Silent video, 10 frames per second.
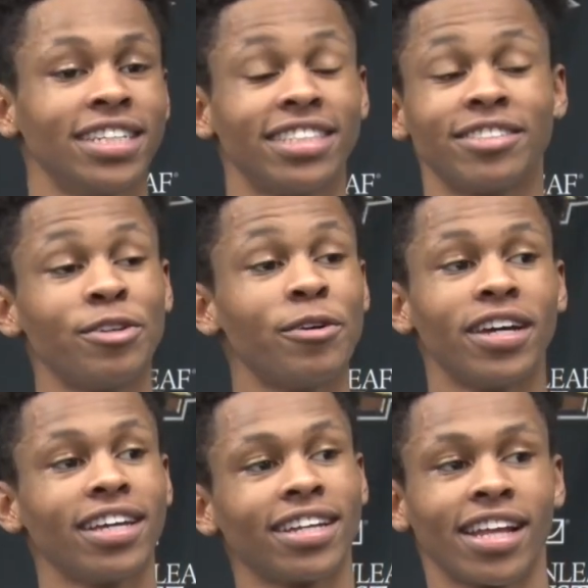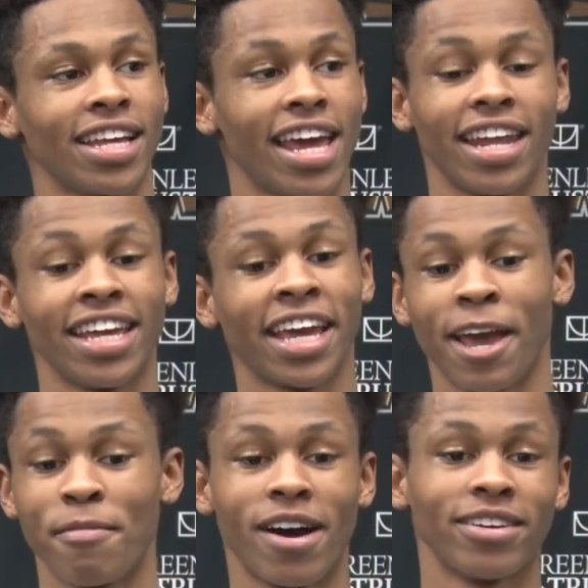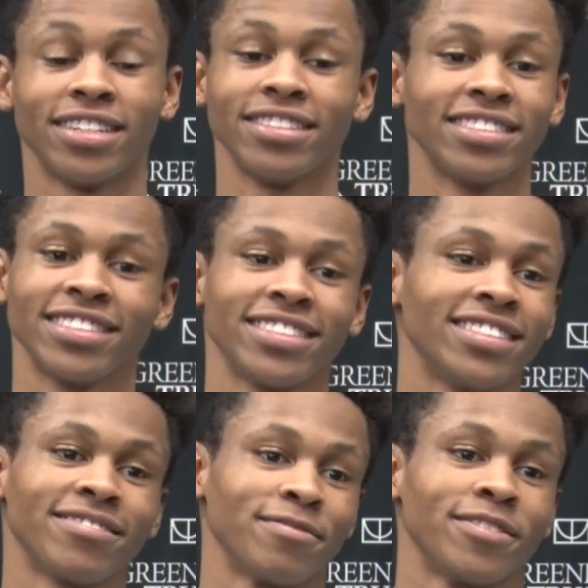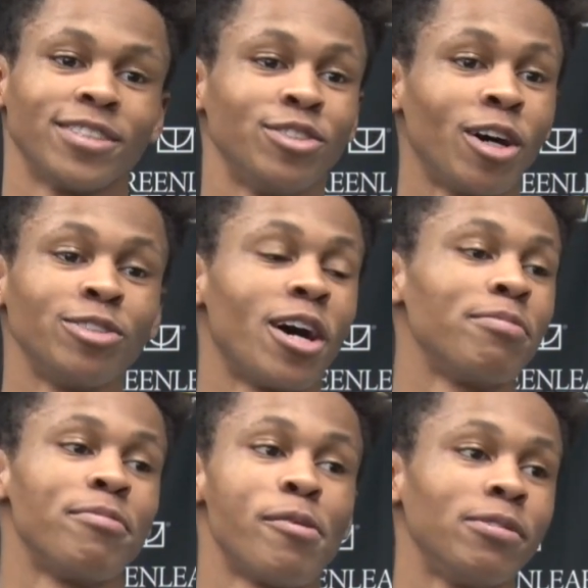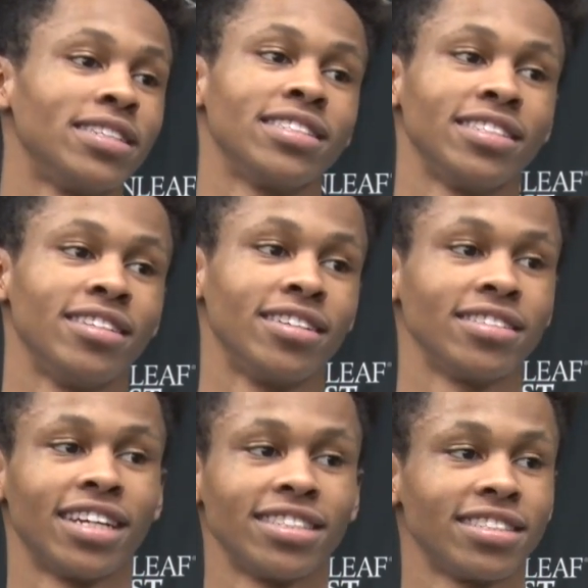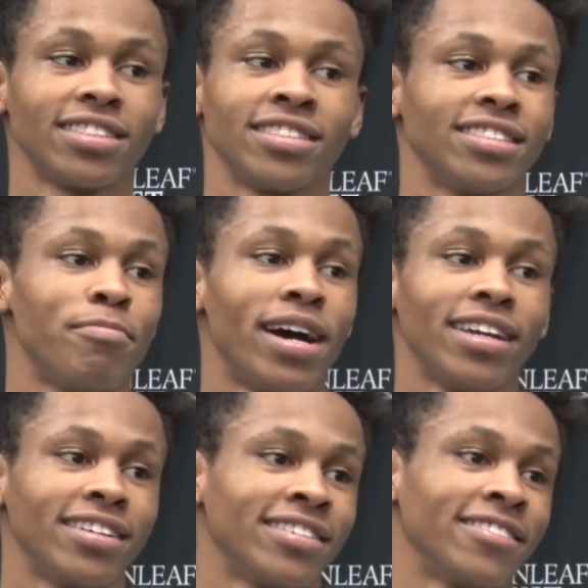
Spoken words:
just do it. And then he came out and jaw-dropping moments, that's just Mike.